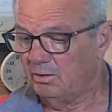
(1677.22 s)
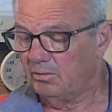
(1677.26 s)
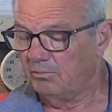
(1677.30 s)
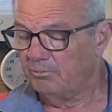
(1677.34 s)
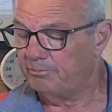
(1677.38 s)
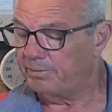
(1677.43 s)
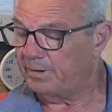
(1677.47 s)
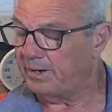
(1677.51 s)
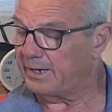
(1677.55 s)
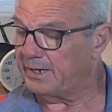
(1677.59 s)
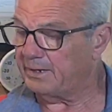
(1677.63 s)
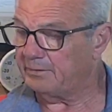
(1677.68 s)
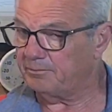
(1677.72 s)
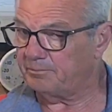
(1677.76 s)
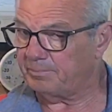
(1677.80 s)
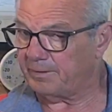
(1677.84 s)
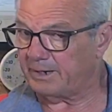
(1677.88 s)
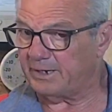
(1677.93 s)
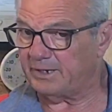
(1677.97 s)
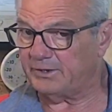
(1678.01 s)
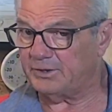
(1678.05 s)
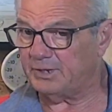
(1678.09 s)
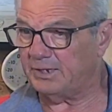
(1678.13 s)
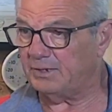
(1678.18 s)
But
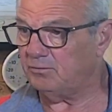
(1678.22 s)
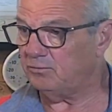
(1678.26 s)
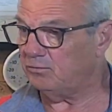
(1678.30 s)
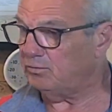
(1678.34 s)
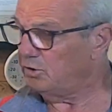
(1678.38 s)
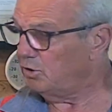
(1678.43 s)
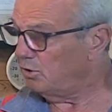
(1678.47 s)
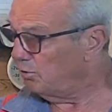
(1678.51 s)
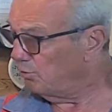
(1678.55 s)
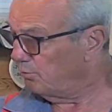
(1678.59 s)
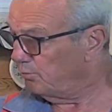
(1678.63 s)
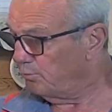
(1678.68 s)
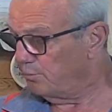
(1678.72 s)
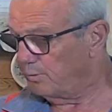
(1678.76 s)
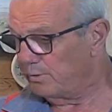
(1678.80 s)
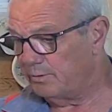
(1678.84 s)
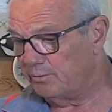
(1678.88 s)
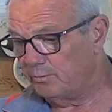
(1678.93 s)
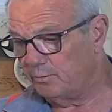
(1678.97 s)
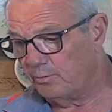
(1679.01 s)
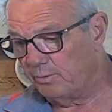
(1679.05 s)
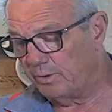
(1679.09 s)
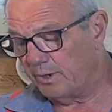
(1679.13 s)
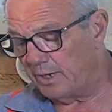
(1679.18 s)
I think, you
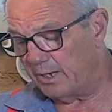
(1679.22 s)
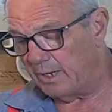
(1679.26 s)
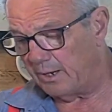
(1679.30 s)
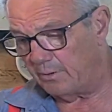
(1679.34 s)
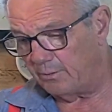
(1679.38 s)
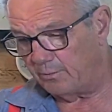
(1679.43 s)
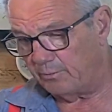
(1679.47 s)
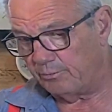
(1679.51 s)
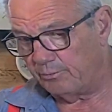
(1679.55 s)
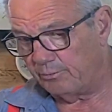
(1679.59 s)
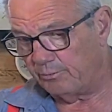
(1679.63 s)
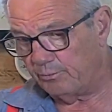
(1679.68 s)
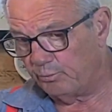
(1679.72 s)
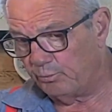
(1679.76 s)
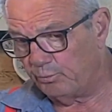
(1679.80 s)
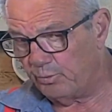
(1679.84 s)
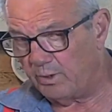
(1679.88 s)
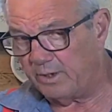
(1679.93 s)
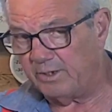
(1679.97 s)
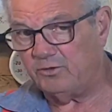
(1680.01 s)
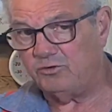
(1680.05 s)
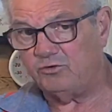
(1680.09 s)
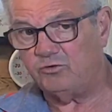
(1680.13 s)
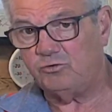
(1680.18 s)
know,
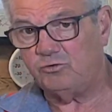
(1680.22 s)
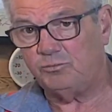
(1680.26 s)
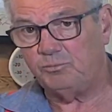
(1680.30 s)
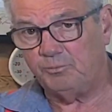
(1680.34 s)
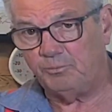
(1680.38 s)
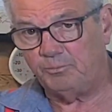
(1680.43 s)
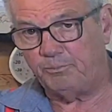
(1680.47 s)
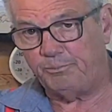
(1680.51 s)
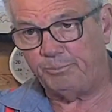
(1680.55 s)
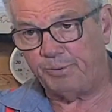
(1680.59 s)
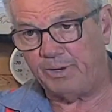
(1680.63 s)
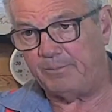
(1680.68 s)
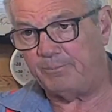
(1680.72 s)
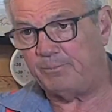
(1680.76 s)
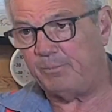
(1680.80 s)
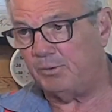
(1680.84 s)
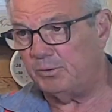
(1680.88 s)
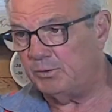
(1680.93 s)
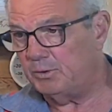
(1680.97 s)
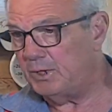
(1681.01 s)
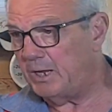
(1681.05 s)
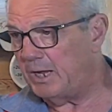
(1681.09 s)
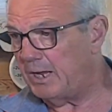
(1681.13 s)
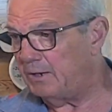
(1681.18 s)
once people
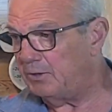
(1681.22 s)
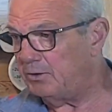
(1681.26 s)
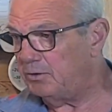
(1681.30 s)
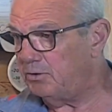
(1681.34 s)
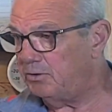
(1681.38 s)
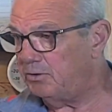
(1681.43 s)
get